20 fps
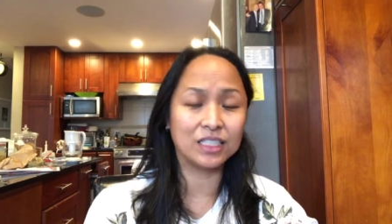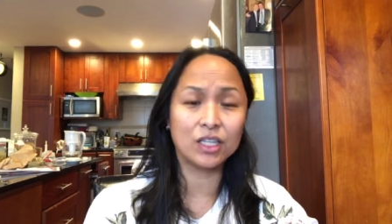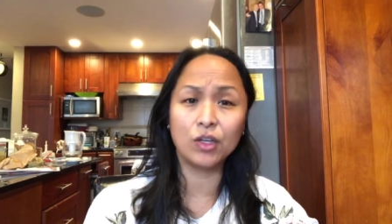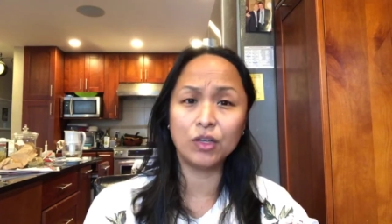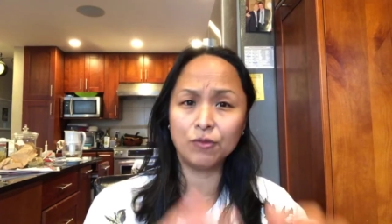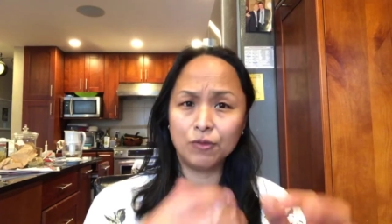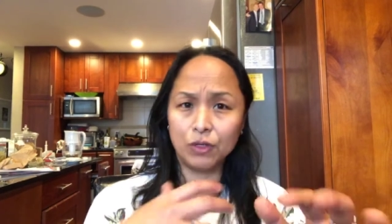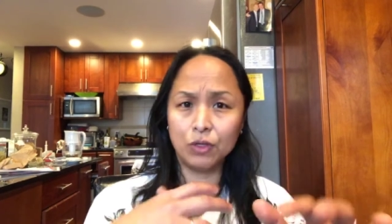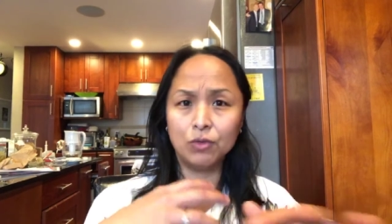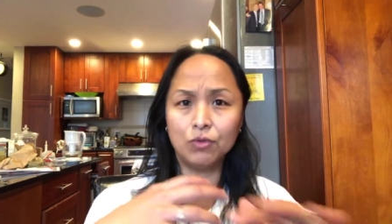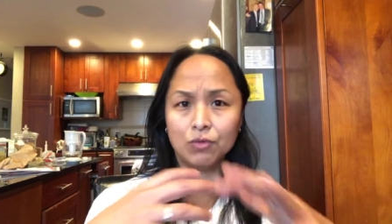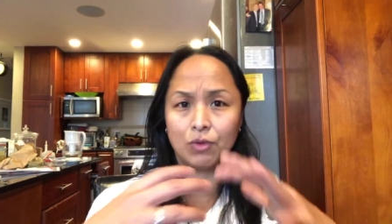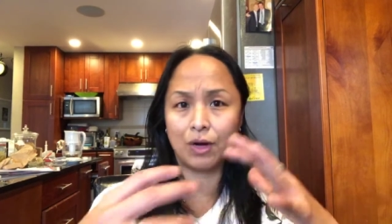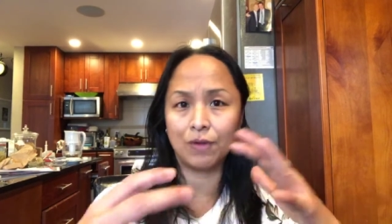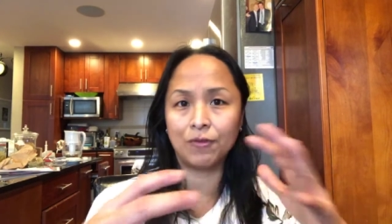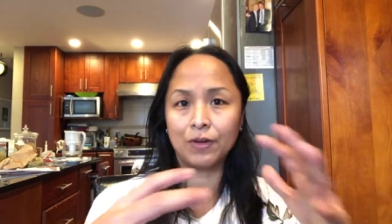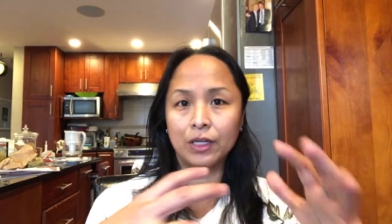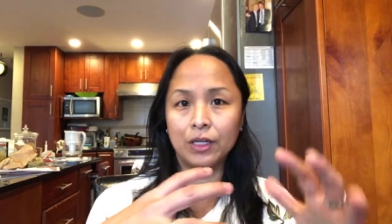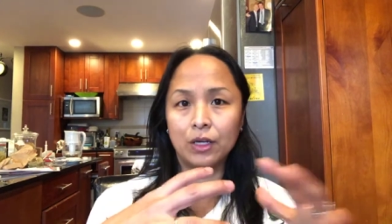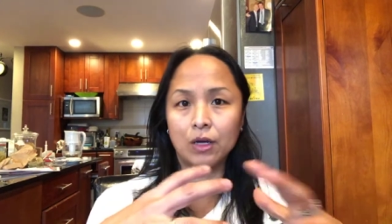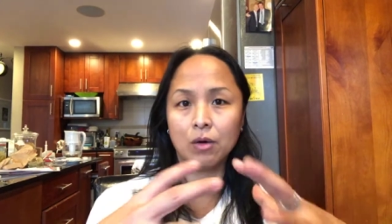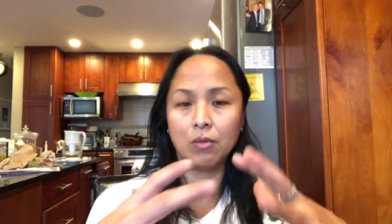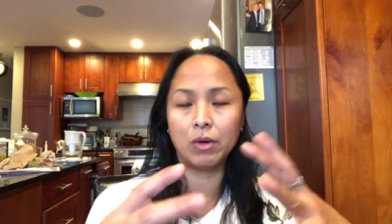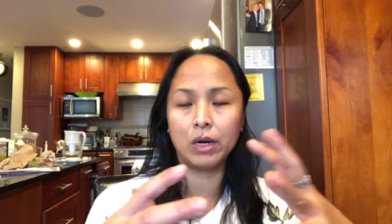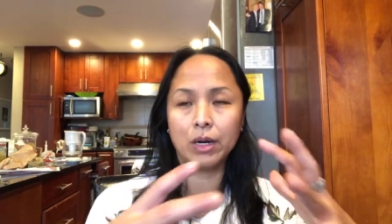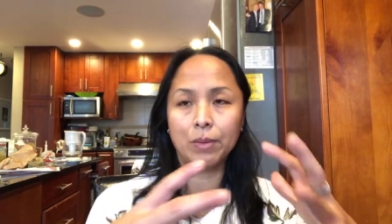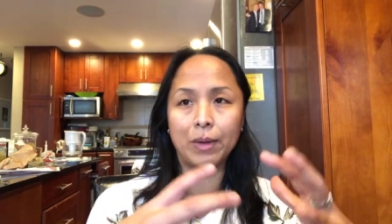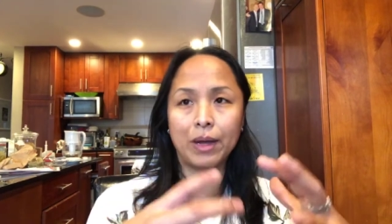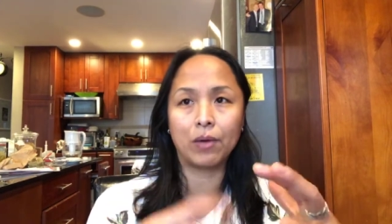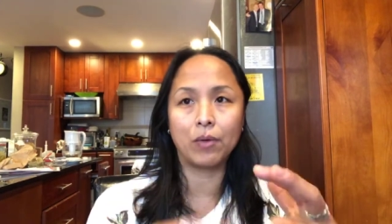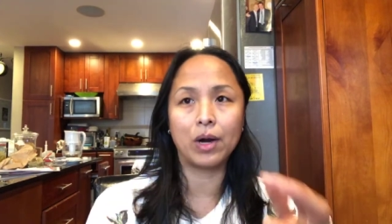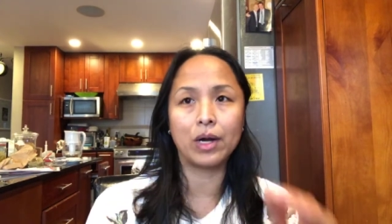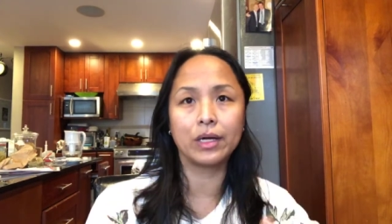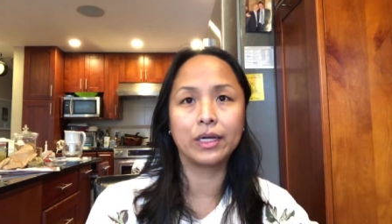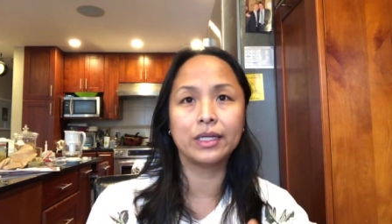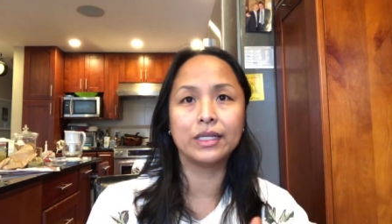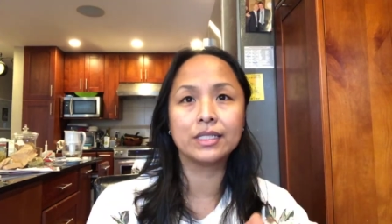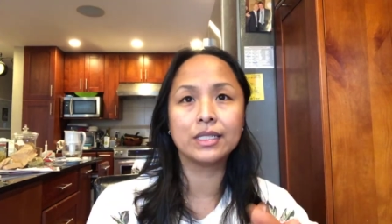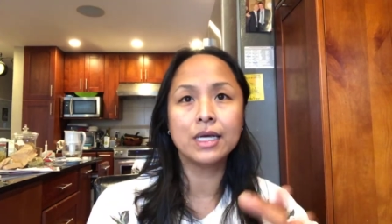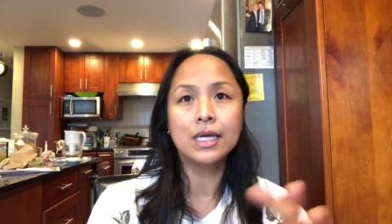So if you roughly know where the background
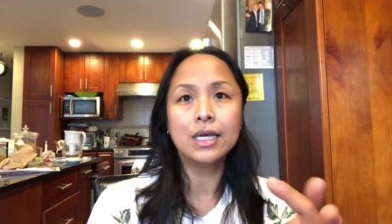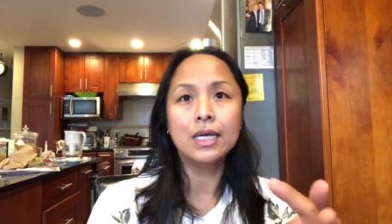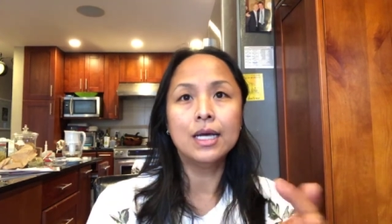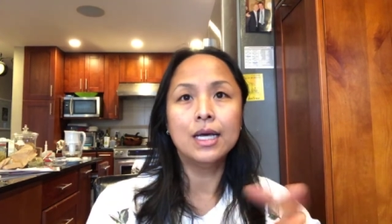is,